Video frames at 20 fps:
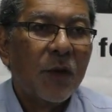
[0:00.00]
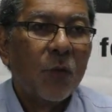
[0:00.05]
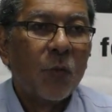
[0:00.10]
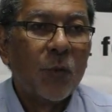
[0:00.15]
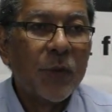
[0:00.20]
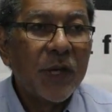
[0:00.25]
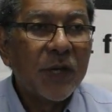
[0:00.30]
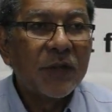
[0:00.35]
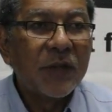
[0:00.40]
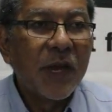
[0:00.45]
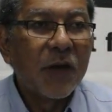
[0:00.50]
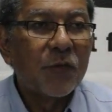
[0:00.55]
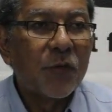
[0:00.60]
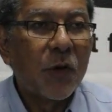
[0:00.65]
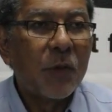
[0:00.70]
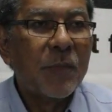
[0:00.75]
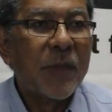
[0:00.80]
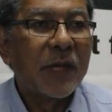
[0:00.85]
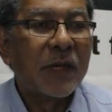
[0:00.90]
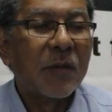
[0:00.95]
We are
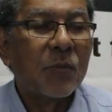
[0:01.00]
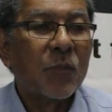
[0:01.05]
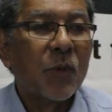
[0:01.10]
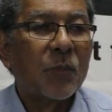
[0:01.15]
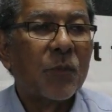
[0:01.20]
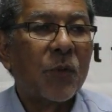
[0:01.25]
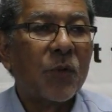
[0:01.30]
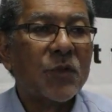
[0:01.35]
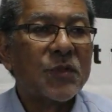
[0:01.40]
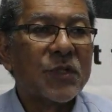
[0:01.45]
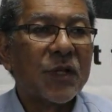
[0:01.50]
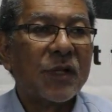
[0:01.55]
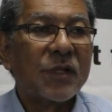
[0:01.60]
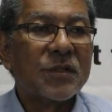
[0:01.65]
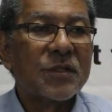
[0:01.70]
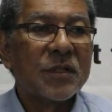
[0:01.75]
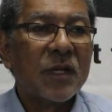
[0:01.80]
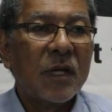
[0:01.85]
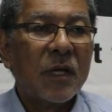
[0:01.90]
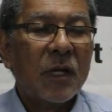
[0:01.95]
therefore making
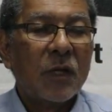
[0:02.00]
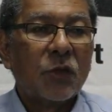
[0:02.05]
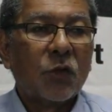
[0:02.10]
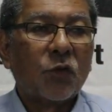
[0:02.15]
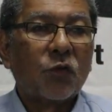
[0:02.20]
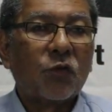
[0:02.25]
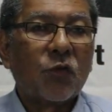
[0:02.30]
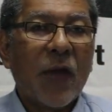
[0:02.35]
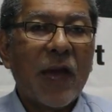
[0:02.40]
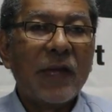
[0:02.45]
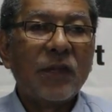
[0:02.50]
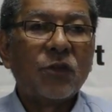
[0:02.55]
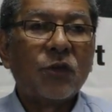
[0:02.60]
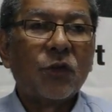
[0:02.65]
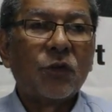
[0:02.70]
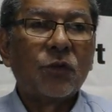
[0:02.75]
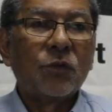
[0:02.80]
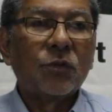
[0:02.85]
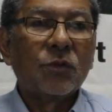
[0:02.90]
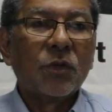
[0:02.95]
proposals to try
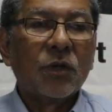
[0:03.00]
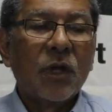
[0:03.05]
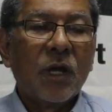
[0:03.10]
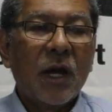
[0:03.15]
to